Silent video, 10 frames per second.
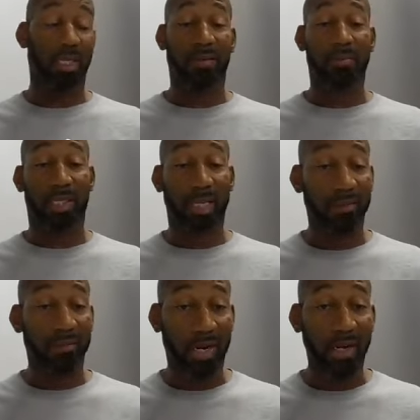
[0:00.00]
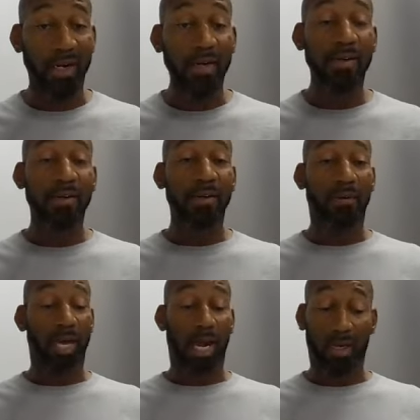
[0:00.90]
damn to the lake of fire.
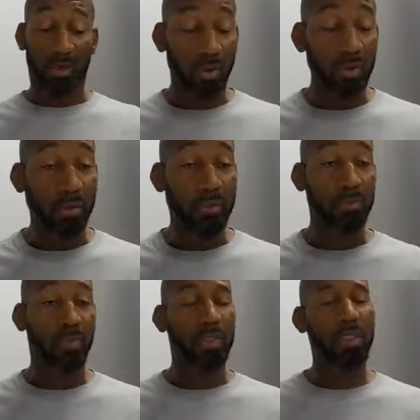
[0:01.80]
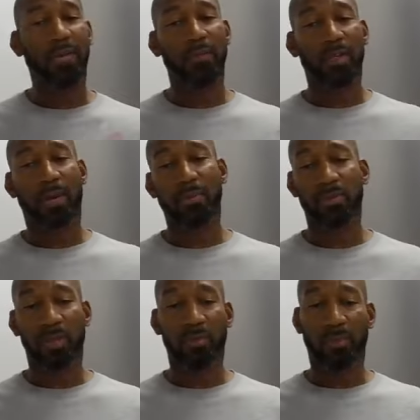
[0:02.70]
Well, God could have woke you up this morning to have another
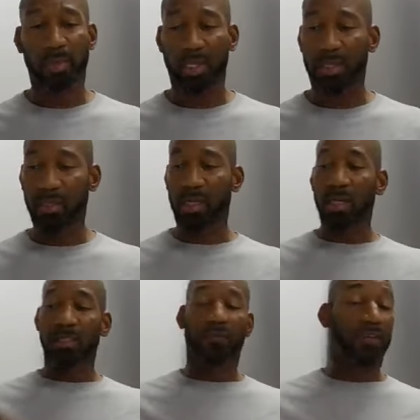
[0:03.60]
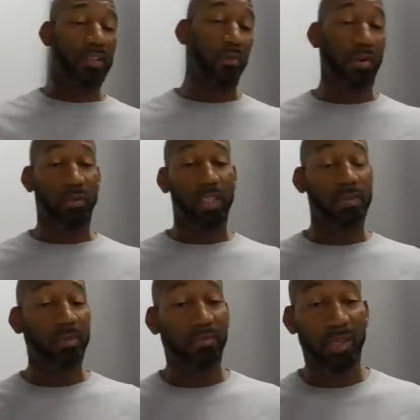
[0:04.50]
opportunity to repent and to fix whatever needs
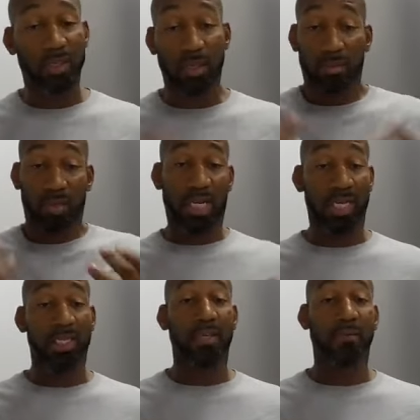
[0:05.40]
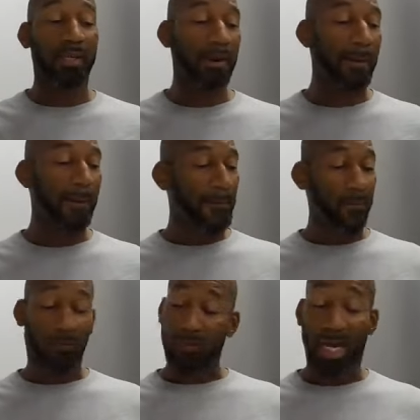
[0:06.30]
to be fixed, just like He did me.
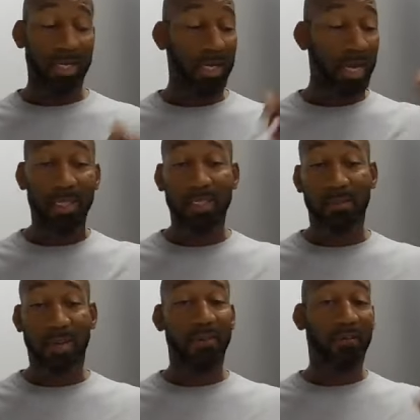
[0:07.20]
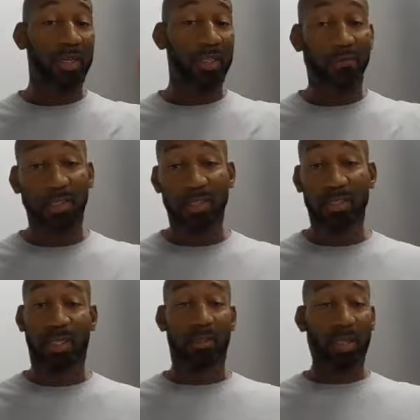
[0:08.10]
I got a lot of things in my life I need to fix.
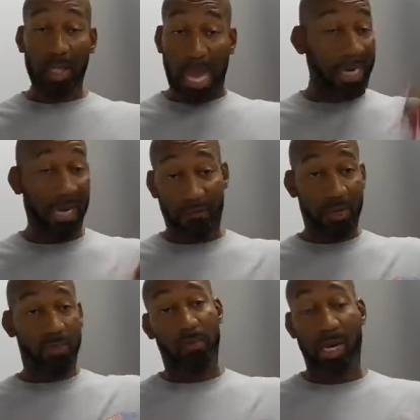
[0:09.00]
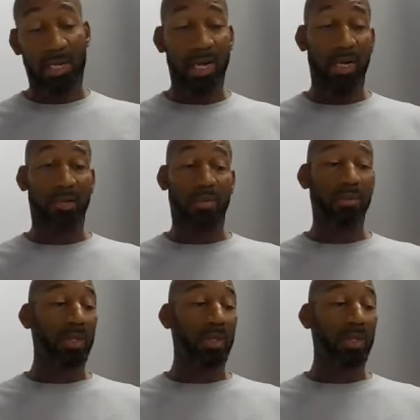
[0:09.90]
You know, I can't fix them without God. So